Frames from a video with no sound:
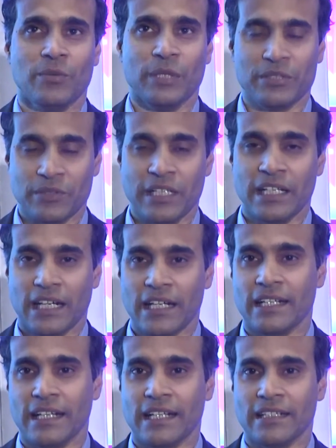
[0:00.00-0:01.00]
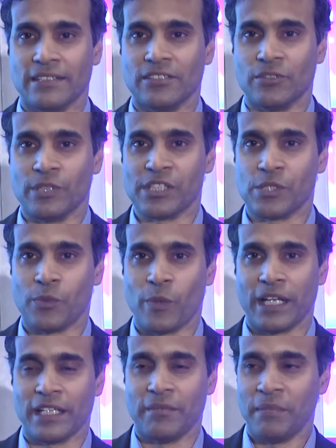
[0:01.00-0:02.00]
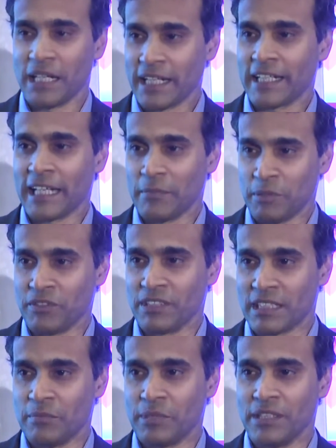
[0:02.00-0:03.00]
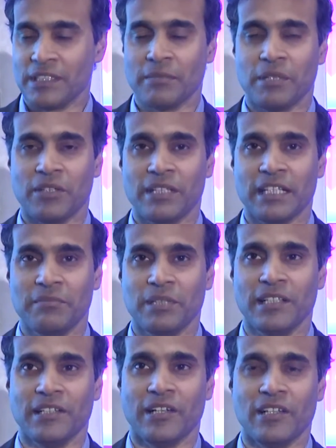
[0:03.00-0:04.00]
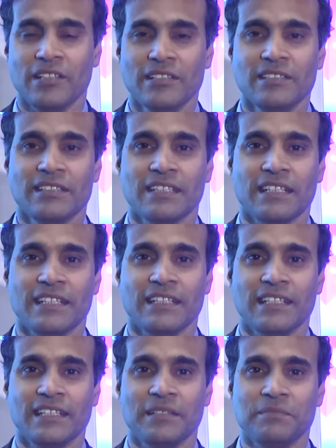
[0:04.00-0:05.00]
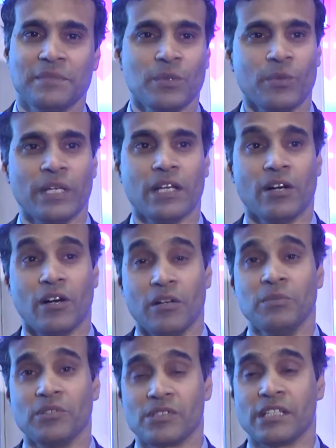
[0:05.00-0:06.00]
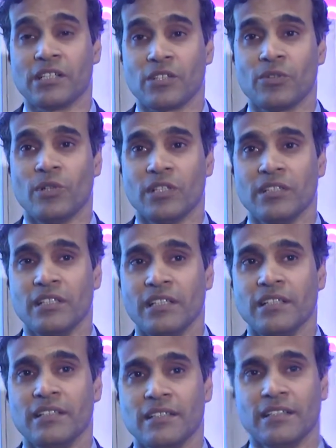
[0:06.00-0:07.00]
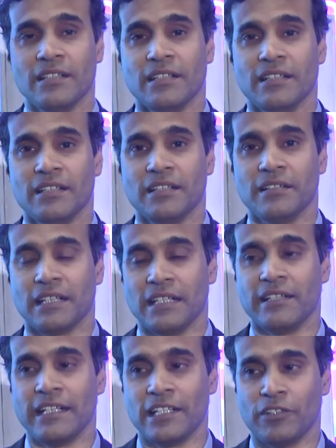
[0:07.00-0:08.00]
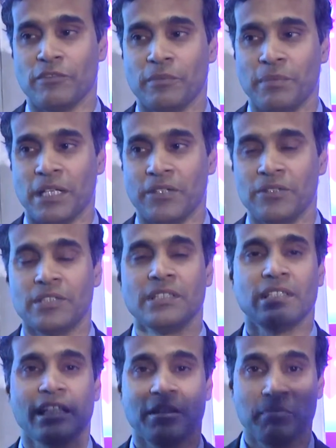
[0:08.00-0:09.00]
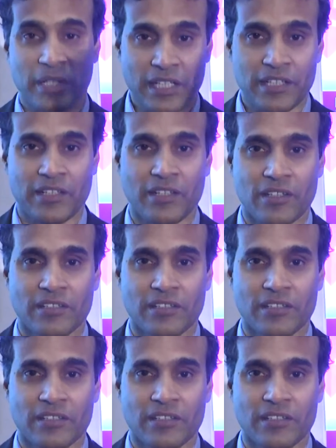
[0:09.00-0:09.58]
We today are at a situation where the market cap of this company is about $10 billion, and we are almost at a quarterly run rate of about $1 billion,